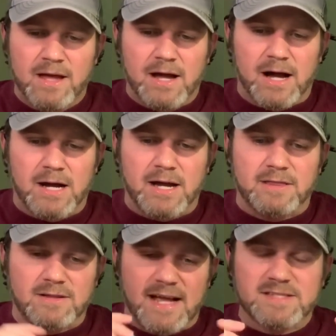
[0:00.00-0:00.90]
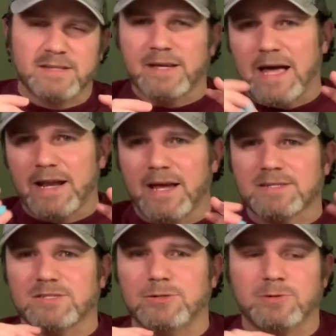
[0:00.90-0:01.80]
Uh, and the last thing kind of
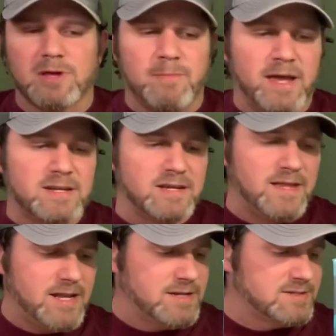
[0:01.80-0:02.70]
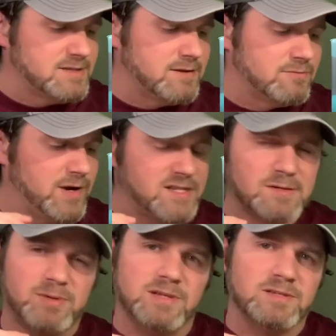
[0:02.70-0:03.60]
has to do with command, and that is that
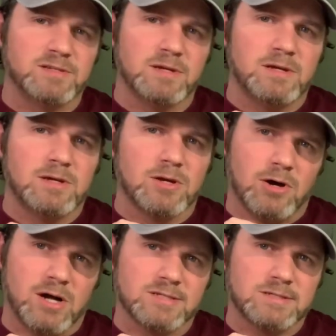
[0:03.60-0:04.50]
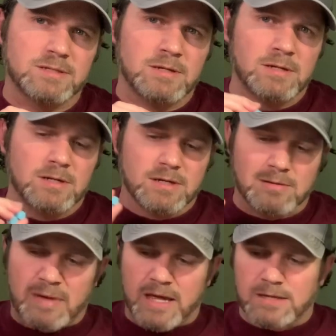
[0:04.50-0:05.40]
recipes cost
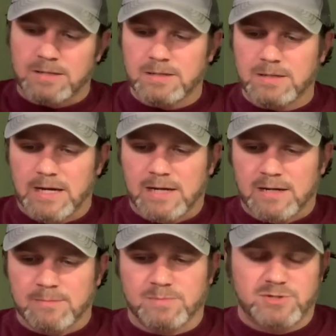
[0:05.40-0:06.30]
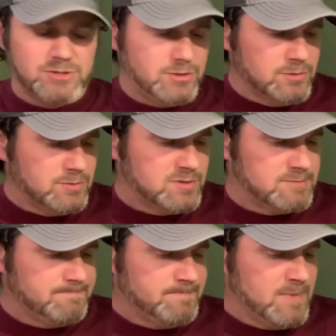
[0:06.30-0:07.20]
command um, to use.
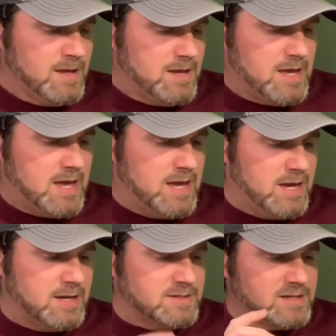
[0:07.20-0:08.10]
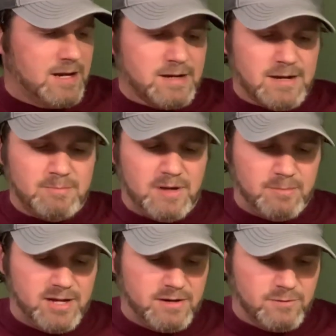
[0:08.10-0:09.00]
And I'm, I'm
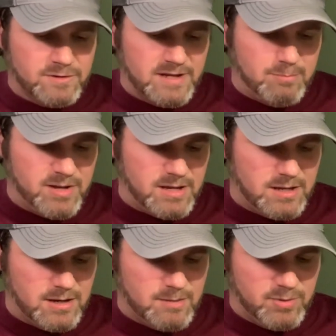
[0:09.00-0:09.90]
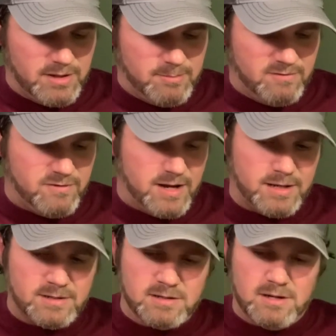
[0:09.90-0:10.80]
getting real nitpicky here, but let me find,